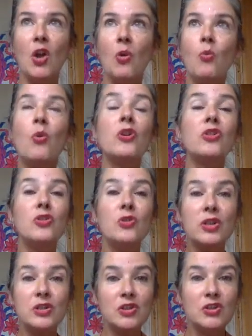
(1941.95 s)
what you
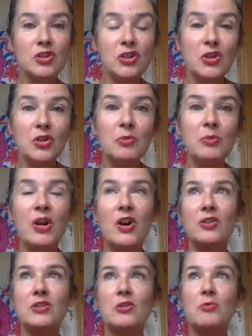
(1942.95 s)
consume
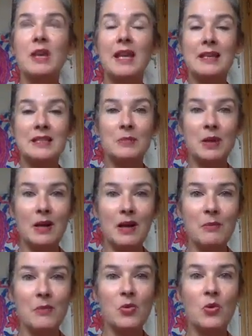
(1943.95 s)
because you begin to
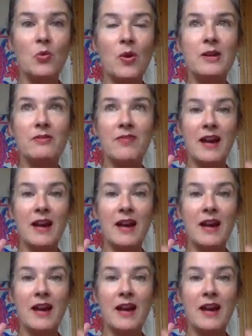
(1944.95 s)
become more aware of